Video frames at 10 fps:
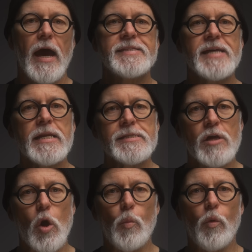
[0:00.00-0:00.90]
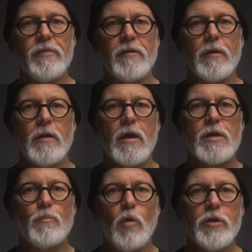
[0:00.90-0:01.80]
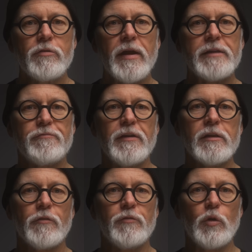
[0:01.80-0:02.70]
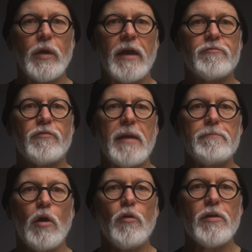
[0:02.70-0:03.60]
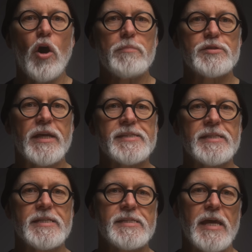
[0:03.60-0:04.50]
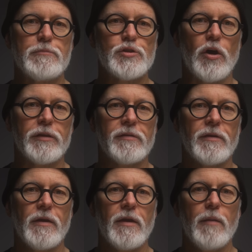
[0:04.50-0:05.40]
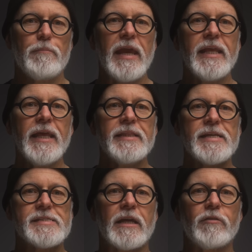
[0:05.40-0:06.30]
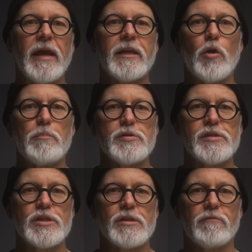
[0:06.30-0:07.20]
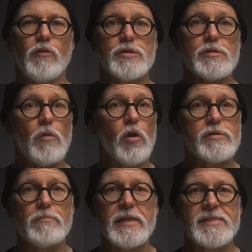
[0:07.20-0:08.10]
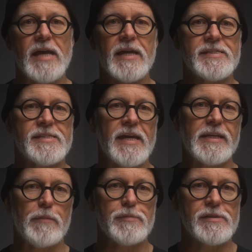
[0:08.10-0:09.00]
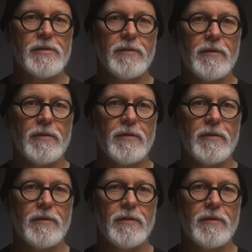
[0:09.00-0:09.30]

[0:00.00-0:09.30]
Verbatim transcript: A telescope with a Moderate field of view can frame both objects in the same shot, making this a great composition for small to mid-sized setups.